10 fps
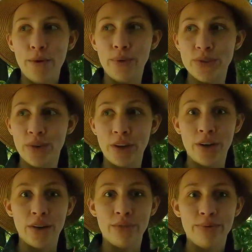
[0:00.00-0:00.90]
was
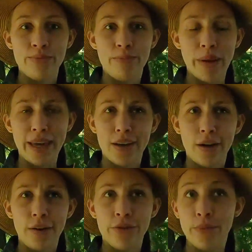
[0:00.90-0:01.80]
really
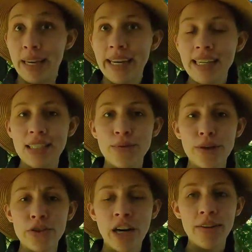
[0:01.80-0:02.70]
big for me, at least
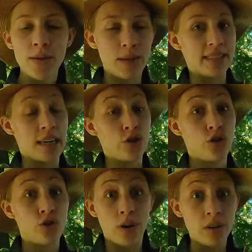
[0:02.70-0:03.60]
when I was traveling, because I
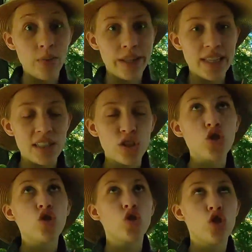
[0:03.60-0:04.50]
struggle with
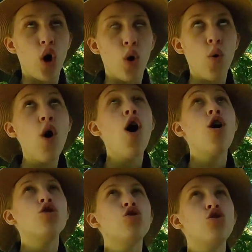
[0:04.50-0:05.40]
this so,
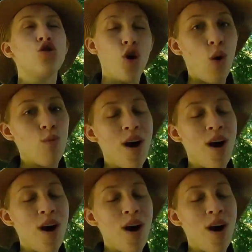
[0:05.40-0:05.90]
so